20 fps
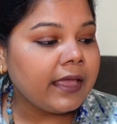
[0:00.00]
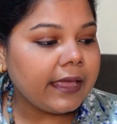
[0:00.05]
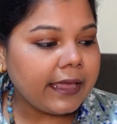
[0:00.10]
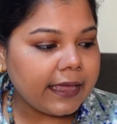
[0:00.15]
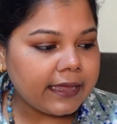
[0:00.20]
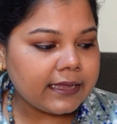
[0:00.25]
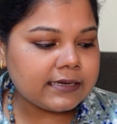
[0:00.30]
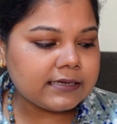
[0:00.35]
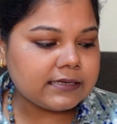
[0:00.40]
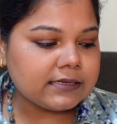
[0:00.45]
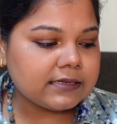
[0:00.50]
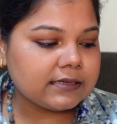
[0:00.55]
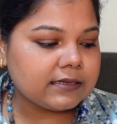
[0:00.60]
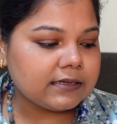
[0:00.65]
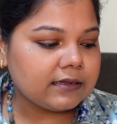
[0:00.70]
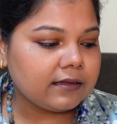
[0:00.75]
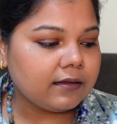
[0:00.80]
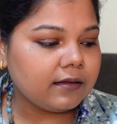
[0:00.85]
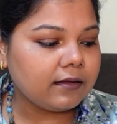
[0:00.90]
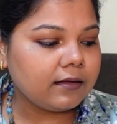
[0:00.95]
and
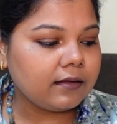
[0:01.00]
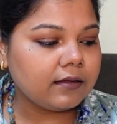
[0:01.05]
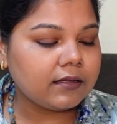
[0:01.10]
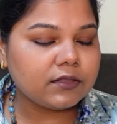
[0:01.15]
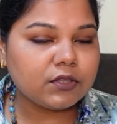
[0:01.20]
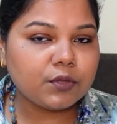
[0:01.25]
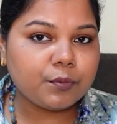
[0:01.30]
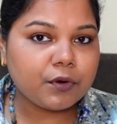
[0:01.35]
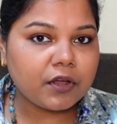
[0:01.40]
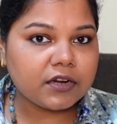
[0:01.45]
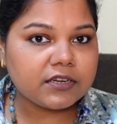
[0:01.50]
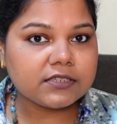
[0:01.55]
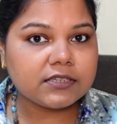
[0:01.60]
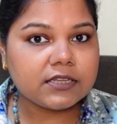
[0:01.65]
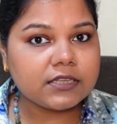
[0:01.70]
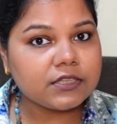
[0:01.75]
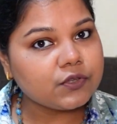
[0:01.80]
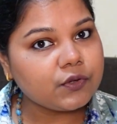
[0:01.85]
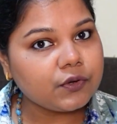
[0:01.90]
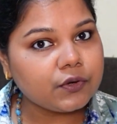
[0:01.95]
the product
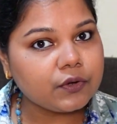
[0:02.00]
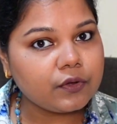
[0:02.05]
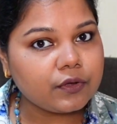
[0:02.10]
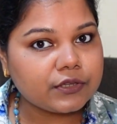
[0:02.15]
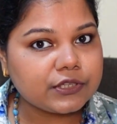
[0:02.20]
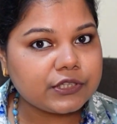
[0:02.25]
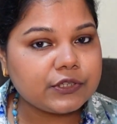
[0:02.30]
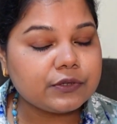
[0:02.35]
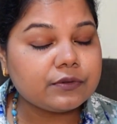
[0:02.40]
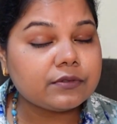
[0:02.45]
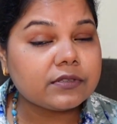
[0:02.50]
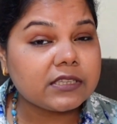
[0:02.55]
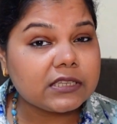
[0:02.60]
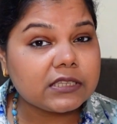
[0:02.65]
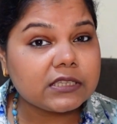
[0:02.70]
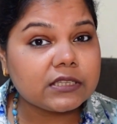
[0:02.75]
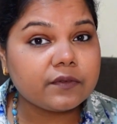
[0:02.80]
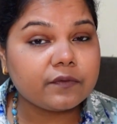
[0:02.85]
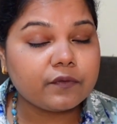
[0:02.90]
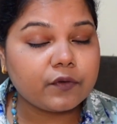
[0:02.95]
is going to cost you
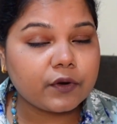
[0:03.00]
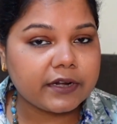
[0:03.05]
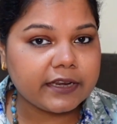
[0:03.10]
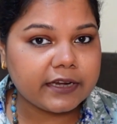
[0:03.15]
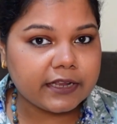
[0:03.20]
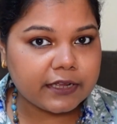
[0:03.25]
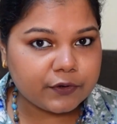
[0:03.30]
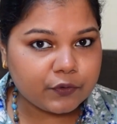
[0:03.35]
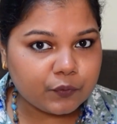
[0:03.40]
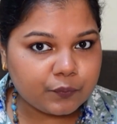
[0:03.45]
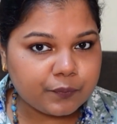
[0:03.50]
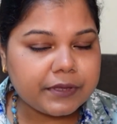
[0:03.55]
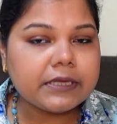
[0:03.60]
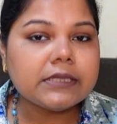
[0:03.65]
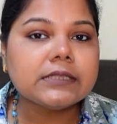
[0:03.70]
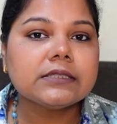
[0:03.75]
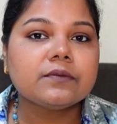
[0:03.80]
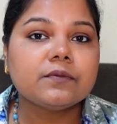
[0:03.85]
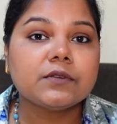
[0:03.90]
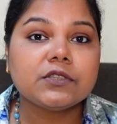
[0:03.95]
649
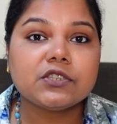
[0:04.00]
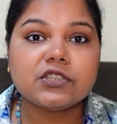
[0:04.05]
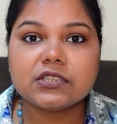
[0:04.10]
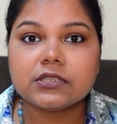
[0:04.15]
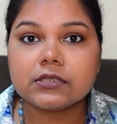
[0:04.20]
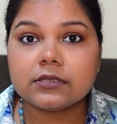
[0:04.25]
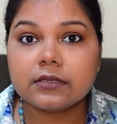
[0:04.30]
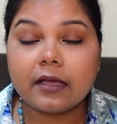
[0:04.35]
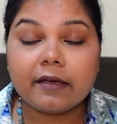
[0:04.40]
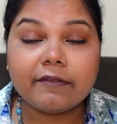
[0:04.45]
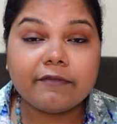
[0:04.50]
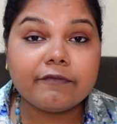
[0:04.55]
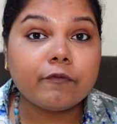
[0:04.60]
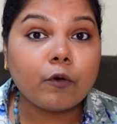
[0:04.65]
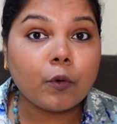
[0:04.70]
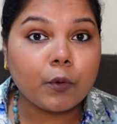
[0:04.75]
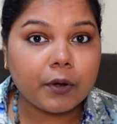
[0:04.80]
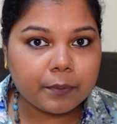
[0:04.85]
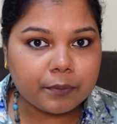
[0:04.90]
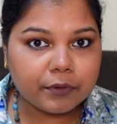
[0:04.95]
rupees, which is
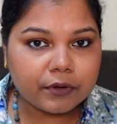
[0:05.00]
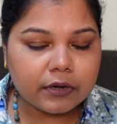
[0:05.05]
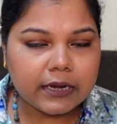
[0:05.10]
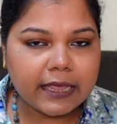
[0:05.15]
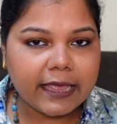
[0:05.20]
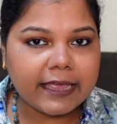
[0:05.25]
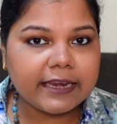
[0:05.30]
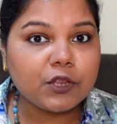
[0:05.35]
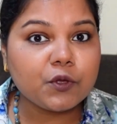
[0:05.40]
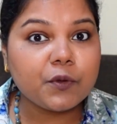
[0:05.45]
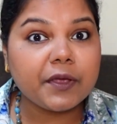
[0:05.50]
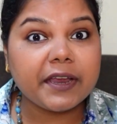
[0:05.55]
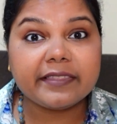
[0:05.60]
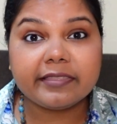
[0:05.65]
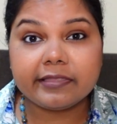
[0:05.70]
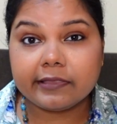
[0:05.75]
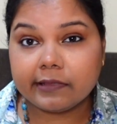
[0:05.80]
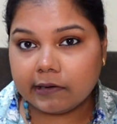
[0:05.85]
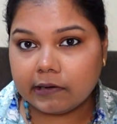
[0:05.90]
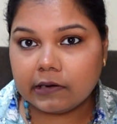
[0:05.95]
affordable, and you get
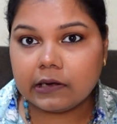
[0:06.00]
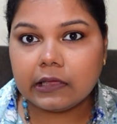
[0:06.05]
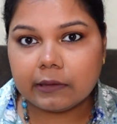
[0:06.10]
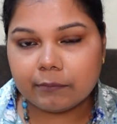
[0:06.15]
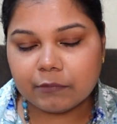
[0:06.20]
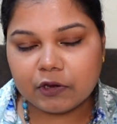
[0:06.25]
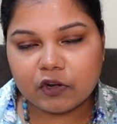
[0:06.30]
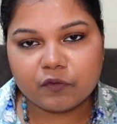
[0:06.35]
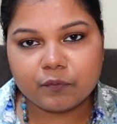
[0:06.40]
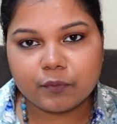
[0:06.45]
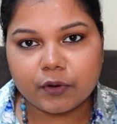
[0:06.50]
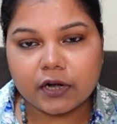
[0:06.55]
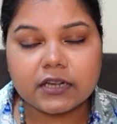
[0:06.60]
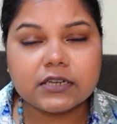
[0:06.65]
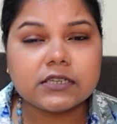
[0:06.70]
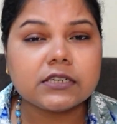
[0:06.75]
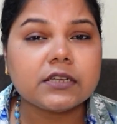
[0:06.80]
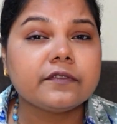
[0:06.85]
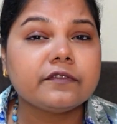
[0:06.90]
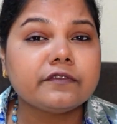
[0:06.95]
30 ml of
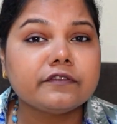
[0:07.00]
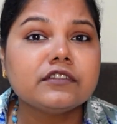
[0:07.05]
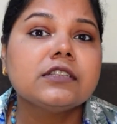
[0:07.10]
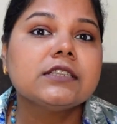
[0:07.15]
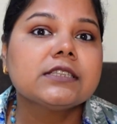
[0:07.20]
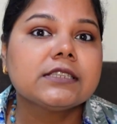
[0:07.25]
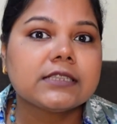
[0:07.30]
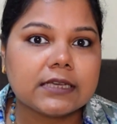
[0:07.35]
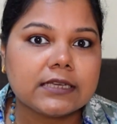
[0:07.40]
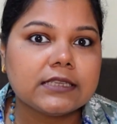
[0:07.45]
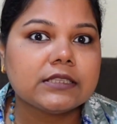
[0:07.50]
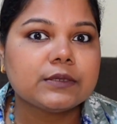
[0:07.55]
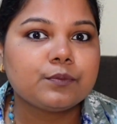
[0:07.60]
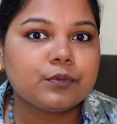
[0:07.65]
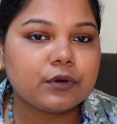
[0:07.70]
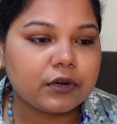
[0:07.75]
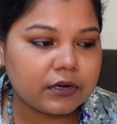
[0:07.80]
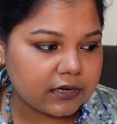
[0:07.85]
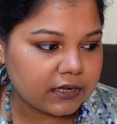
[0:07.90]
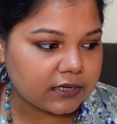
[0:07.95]
product, a full size
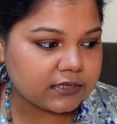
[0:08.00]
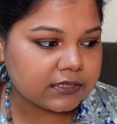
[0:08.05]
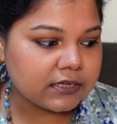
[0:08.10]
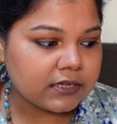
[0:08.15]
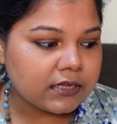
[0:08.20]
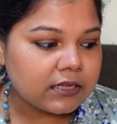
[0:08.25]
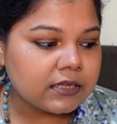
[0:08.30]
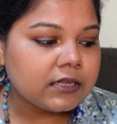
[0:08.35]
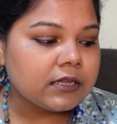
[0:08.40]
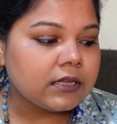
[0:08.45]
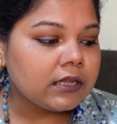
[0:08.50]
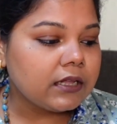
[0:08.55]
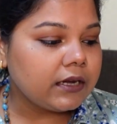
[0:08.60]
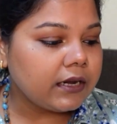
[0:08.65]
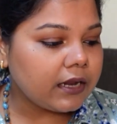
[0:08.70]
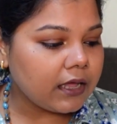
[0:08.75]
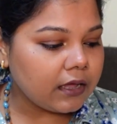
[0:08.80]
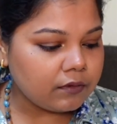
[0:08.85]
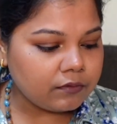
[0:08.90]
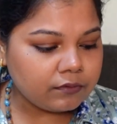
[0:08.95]
product.
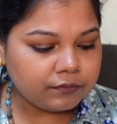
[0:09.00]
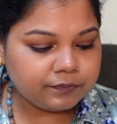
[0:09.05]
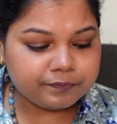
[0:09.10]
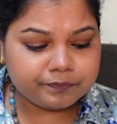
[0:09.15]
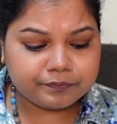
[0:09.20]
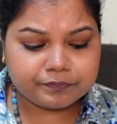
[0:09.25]
Now